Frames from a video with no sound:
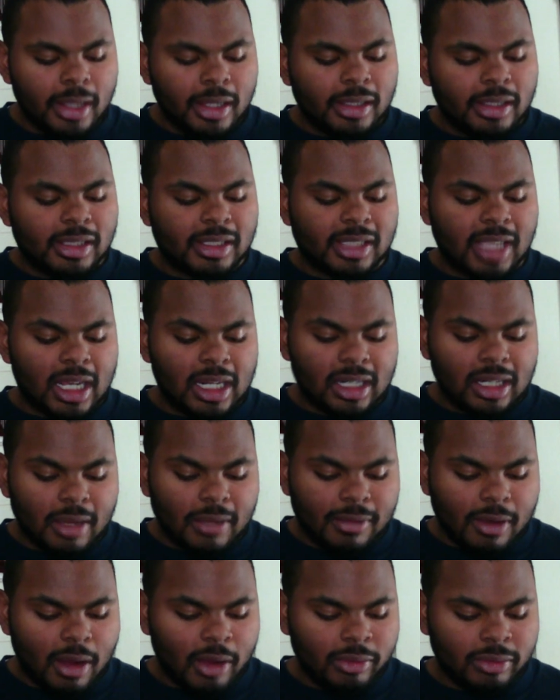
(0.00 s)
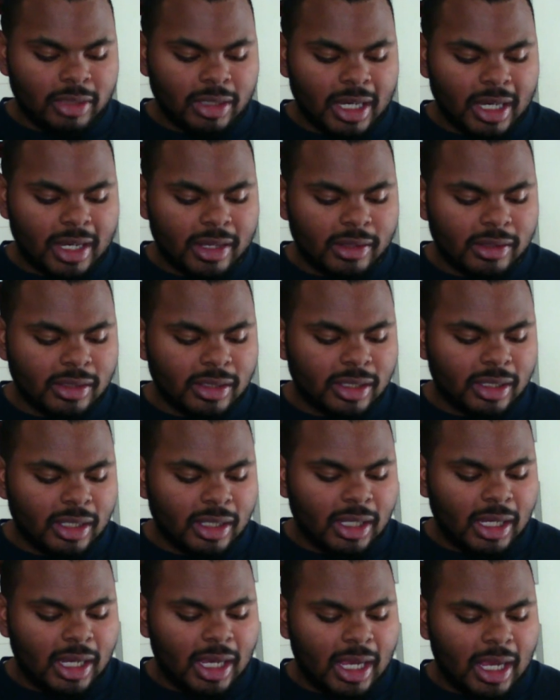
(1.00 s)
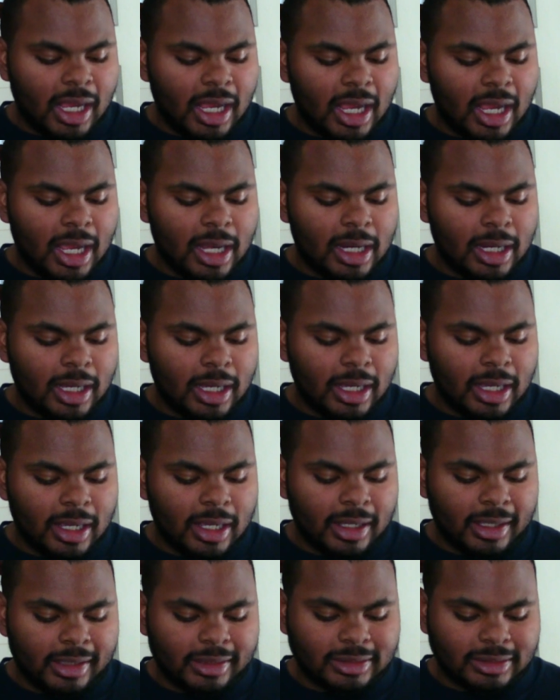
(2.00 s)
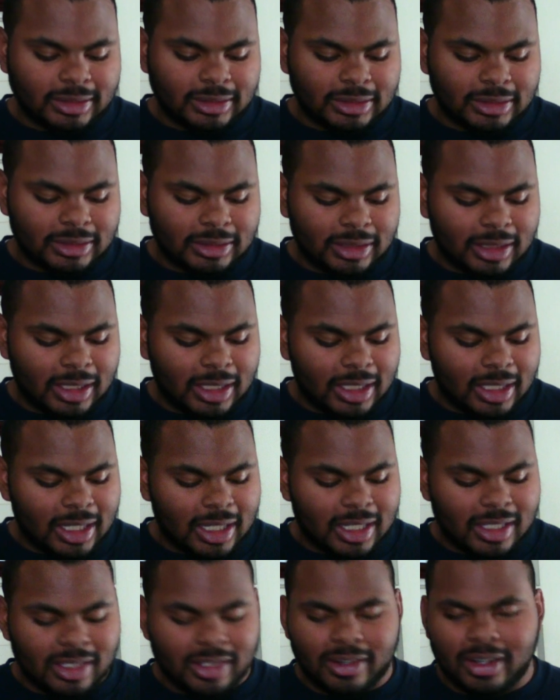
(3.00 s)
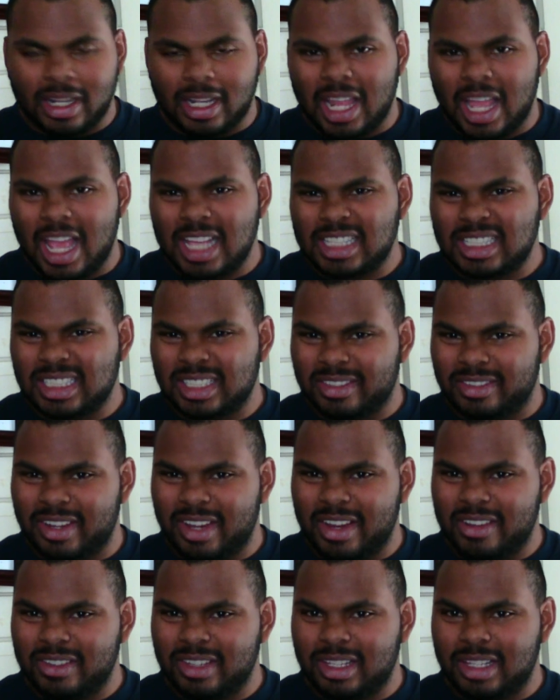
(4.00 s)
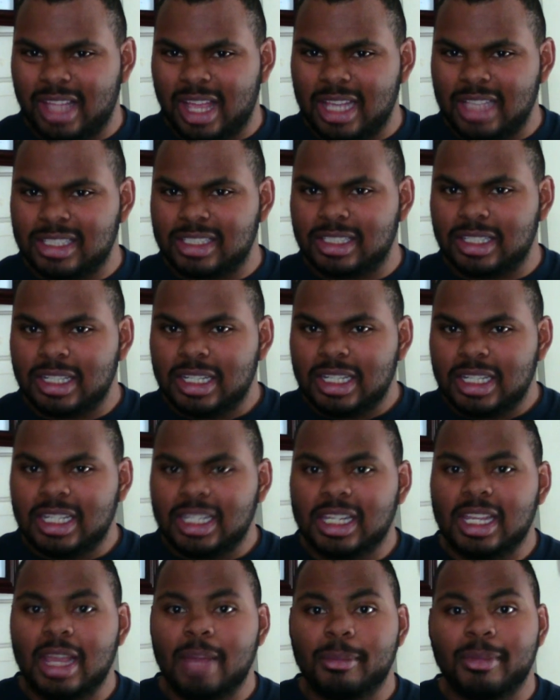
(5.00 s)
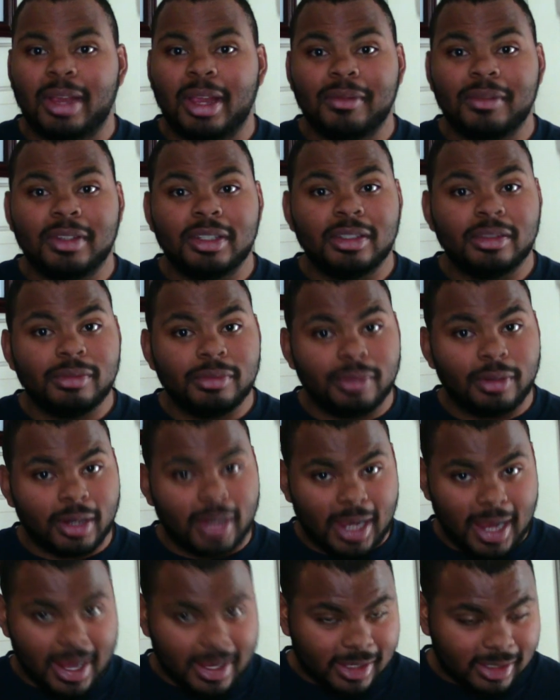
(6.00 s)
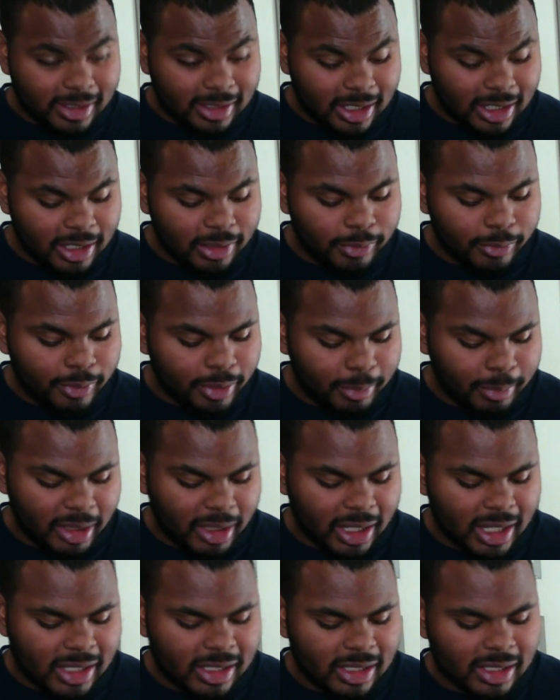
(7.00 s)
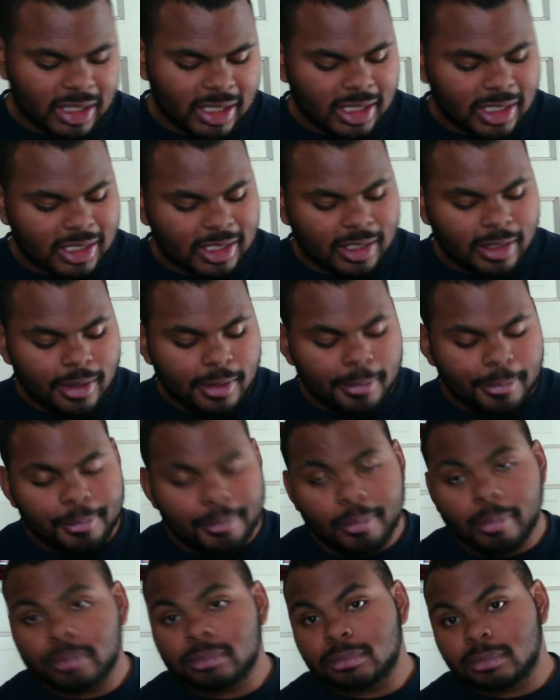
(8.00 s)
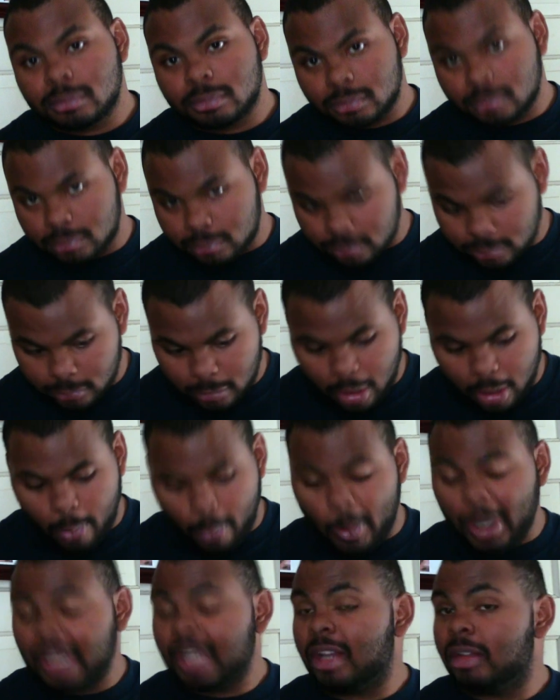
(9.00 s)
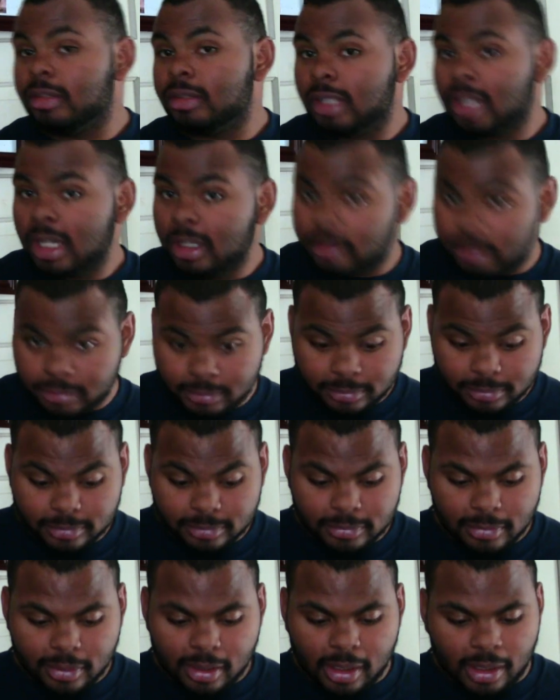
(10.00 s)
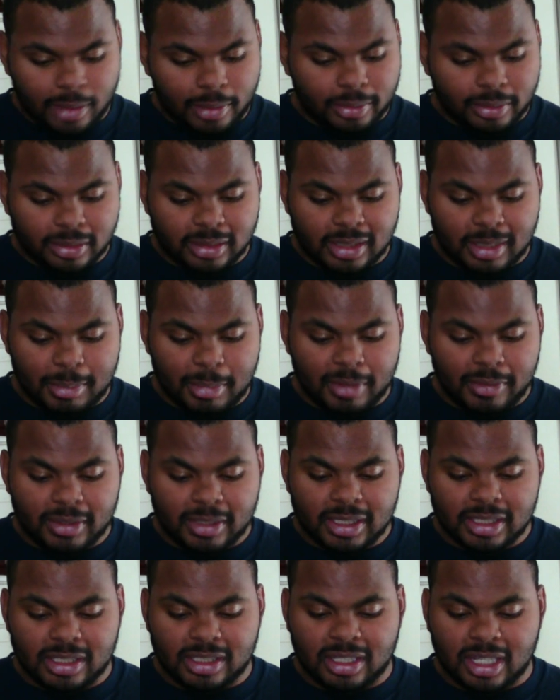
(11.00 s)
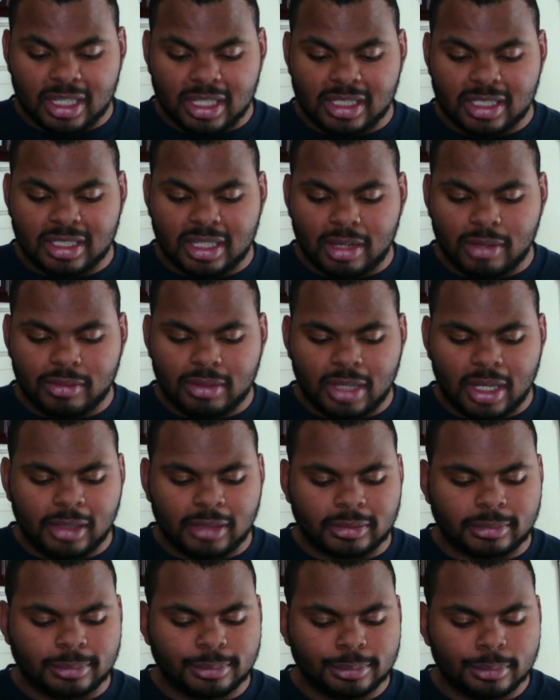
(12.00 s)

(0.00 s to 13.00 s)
There's not enough hotels, and is there a lost income revenue for Kansas City because of this? We don't know. Some of us just don't know.